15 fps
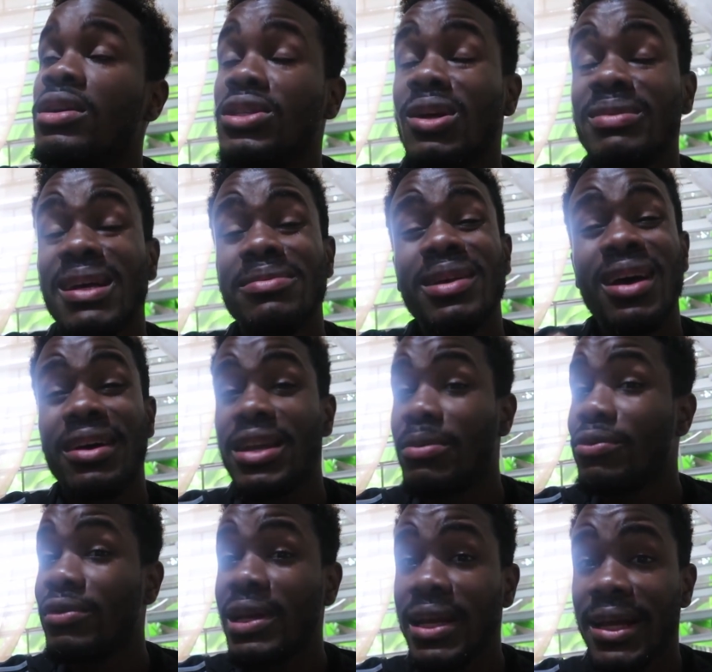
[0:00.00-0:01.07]
Sometimes the ad
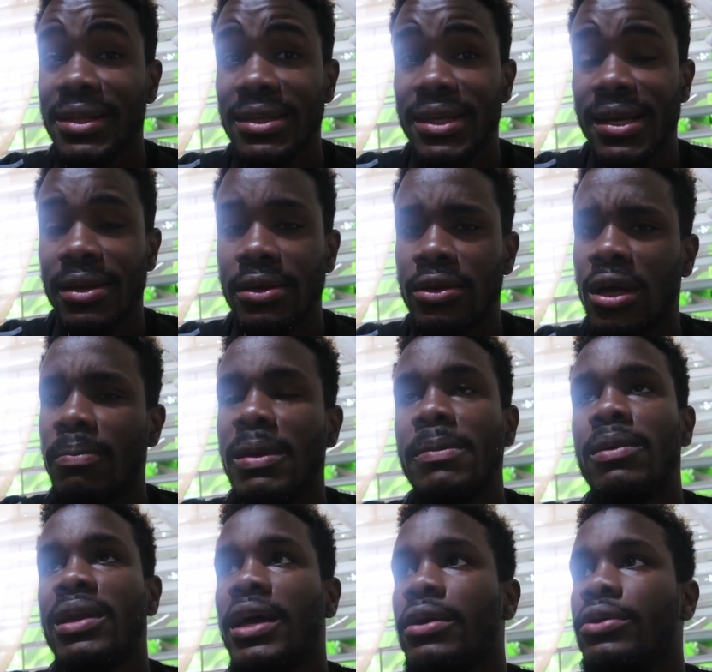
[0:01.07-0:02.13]
them really entertaining, and
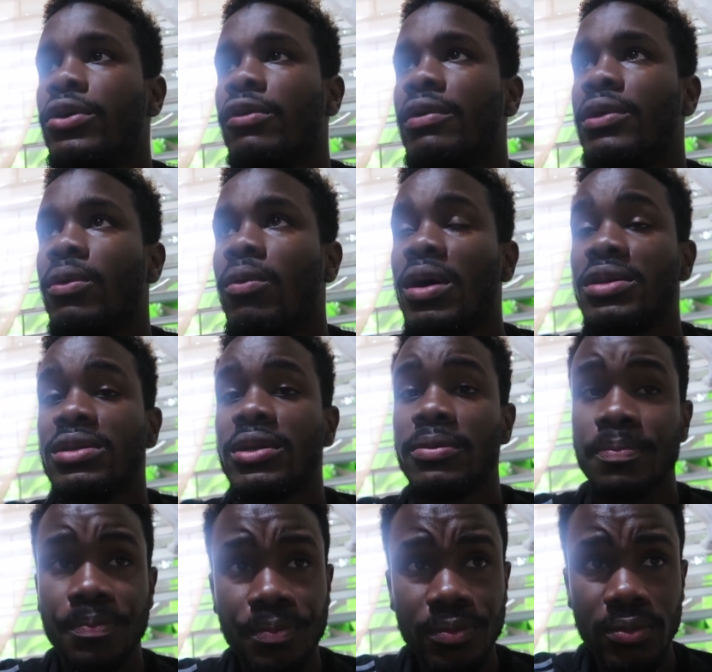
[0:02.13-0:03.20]
people like don't really watch them.